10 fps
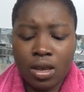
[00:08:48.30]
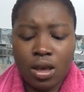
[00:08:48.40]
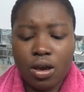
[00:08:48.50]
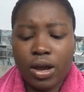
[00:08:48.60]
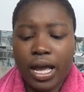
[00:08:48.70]

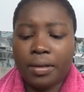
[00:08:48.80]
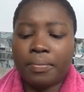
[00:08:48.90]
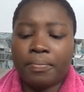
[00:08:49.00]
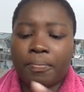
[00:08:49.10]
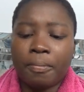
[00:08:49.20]

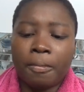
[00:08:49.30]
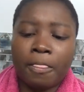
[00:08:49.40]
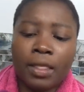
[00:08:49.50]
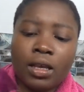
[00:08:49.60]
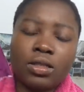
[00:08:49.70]
Okay,
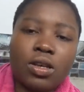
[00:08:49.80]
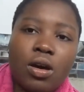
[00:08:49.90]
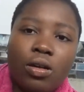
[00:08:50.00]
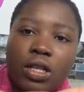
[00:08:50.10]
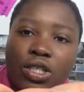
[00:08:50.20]

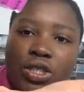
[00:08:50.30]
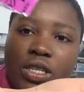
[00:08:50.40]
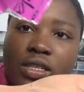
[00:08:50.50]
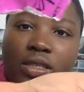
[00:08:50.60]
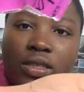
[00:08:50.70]
so let's
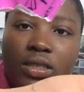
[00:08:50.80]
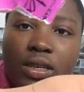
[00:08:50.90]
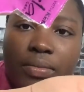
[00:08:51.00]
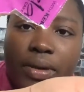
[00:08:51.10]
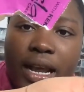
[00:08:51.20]
just
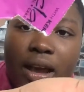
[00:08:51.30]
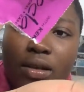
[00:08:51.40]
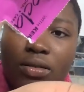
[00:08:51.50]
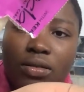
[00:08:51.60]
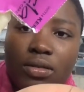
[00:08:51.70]
dump it
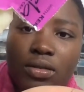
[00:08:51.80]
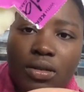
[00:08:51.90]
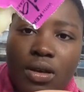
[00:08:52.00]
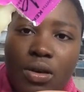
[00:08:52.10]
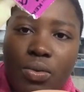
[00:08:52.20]
out.
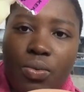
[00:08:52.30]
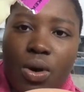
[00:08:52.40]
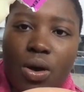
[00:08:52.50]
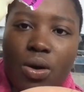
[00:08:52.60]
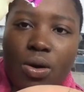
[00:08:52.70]

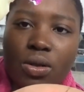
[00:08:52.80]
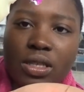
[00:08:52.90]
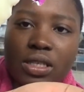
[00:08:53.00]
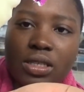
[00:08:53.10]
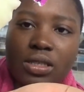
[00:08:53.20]
Whoa,
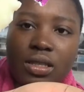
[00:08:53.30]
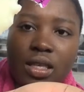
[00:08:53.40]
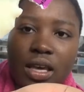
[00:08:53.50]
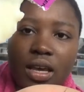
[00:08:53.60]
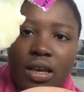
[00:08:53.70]
this is
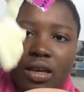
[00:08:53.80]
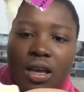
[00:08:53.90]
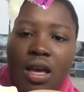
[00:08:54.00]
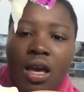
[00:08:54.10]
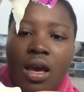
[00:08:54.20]
thick.
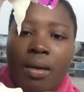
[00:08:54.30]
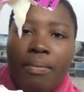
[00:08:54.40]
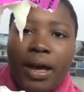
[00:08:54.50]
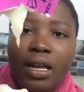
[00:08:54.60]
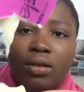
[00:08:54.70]

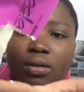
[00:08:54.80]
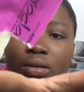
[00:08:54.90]
But